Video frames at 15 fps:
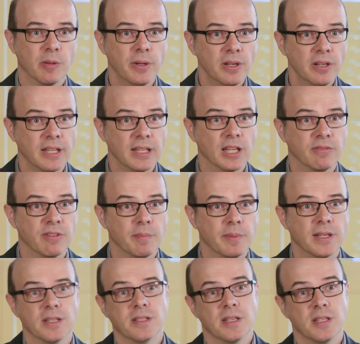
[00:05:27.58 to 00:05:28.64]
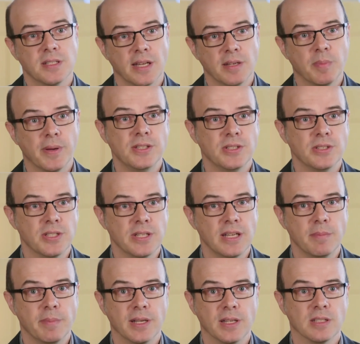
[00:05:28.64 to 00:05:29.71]
community love it because they send patients
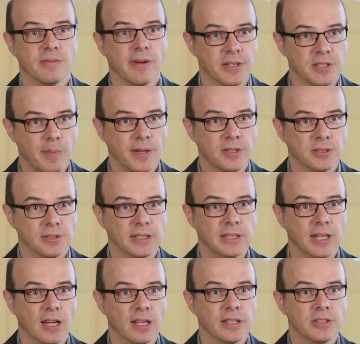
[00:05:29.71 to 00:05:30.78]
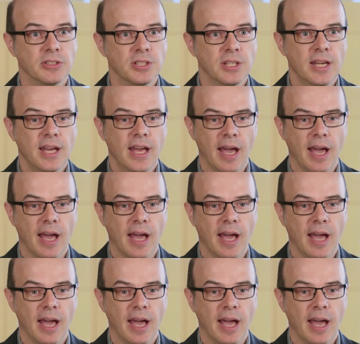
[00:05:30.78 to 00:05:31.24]
here because of our specialty knowledge,